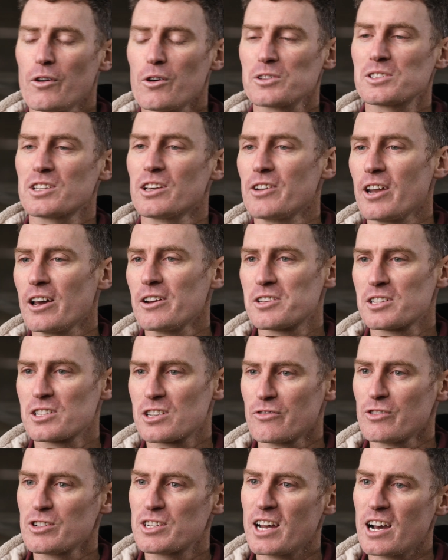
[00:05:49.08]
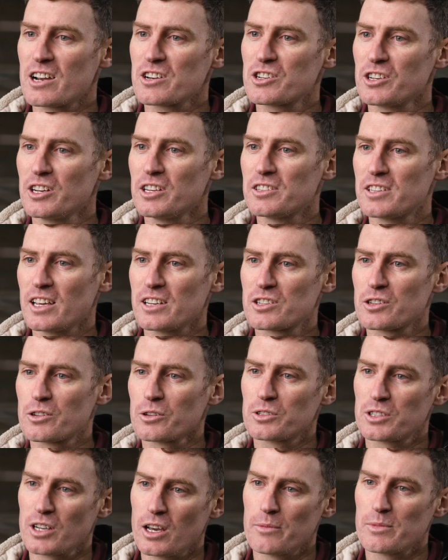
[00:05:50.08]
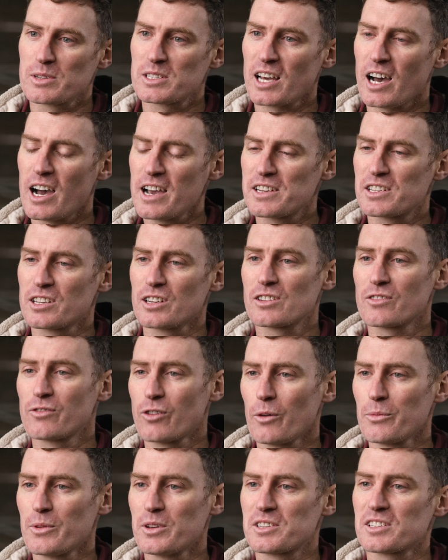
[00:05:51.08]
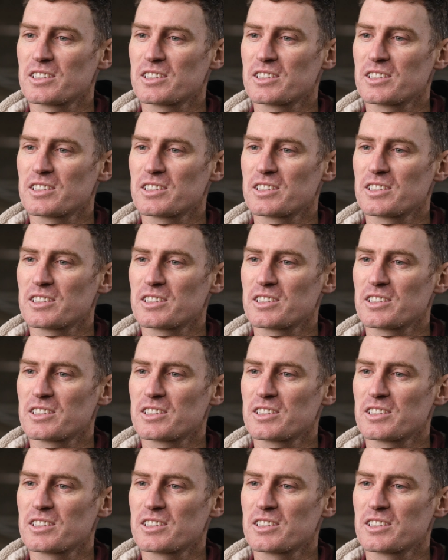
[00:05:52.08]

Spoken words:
also noticed a reduction in digital dermatitis from the